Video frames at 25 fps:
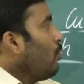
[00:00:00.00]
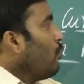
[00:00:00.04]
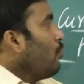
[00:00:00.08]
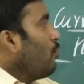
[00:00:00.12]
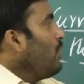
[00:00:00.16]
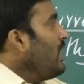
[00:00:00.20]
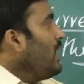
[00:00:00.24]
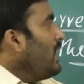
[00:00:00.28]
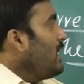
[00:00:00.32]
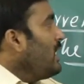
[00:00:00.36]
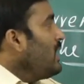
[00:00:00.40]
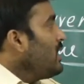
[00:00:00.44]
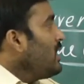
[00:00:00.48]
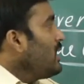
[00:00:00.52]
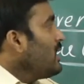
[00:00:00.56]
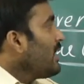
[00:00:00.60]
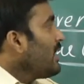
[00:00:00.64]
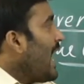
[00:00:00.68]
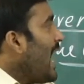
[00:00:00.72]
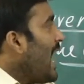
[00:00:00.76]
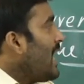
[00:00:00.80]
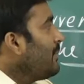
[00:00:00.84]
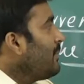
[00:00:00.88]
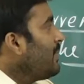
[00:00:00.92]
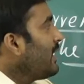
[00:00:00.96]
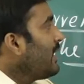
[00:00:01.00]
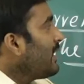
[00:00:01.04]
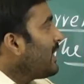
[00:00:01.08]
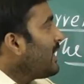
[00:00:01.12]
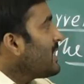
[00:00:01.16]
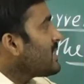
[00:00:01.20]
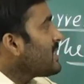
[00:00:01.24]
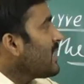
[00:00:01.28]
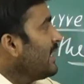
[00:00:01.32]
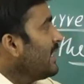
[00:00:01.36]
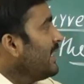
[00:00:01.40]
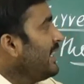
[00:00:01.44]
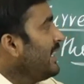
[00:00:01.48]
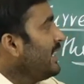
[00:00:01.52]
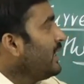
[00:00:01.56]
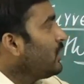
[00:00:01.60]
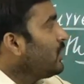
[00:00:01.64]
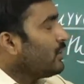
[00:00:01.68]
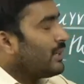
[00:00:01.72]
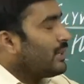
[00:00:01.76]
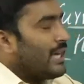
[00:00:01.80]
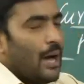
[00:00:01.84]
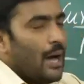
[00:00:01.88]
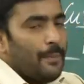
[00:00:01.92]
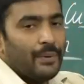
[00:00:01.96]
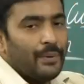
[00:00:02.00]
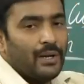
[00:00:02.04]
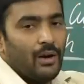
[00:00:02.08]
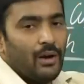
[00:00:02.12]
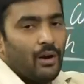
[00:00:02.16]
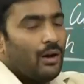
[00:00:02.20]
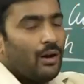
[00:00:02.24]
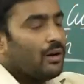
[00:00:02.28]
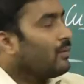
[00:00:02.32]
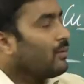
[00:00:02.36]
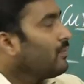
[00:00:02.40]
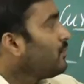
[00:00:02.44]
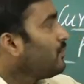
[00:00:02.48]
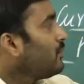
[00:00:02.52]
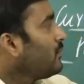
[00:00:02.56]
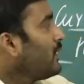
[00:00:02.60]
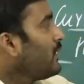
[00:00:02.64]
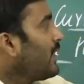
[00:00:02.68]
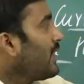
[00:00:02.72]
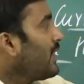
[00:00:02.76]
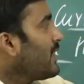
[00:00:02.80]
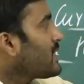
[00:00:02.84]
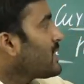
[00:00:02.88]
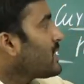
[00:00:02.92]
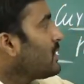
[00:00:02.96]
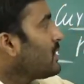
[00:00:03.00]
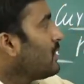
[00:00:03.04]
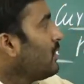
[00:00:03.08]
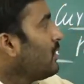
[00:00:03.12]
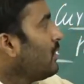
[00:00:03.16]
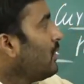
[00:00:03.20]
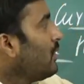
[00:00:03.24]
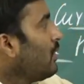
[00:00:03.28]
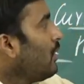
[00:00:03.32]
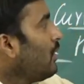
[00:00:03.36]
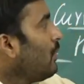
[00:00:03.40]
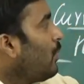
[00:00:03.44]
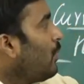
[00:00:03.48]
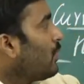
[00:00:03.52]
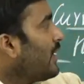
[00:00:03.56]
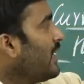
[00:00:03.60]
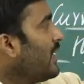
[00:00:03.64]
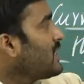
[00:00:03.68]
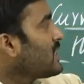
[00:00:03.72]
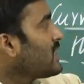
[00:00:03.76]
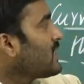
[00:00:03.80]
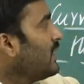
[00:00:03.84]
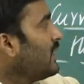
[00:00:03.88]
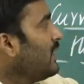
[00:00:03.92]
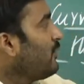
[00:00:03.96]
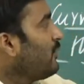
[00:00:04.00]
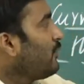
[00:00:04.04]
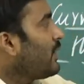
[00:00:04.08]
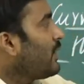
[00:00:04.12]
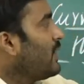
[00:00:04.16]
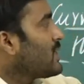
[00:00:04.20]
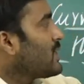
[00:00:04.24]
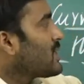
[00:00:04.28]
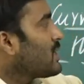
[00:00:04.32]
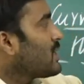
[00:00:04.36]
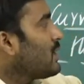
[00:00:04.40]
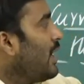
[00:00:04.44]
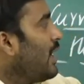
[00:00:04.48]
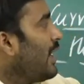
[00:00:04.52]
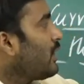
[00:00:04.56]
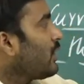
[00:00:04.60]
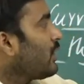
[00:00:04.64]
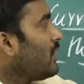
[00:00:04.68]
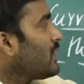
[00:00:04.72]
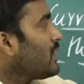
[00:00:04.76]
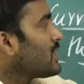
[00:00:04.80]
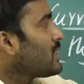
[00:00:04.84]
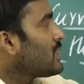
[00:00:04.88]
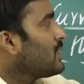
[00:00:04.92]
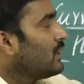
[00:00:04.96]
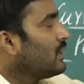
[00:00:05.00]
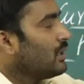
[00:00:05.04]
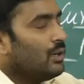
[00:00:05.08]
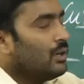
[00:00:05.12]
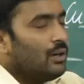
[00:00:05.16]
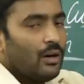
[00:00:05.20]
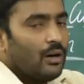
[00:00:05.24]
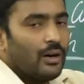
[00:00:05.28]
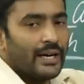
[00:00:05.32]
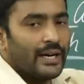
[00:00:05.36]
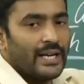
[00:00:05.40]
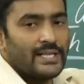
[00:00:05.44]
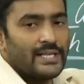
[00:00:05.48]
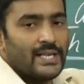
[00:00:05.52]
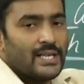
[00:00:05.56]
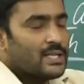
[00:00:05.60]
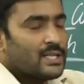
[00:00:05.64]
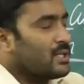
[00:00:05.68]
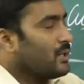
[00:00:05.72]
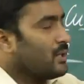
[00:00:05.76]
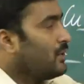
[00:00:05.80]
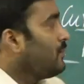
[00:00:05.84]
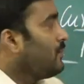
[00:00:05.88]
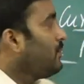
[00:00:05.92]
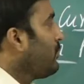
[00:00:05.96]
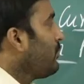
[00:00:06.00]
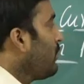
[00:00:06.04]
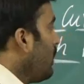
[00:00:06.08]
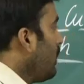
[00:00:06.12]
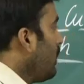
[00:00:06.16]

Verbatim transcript: V can be written as I into capital R. That is potential difference across the resistor.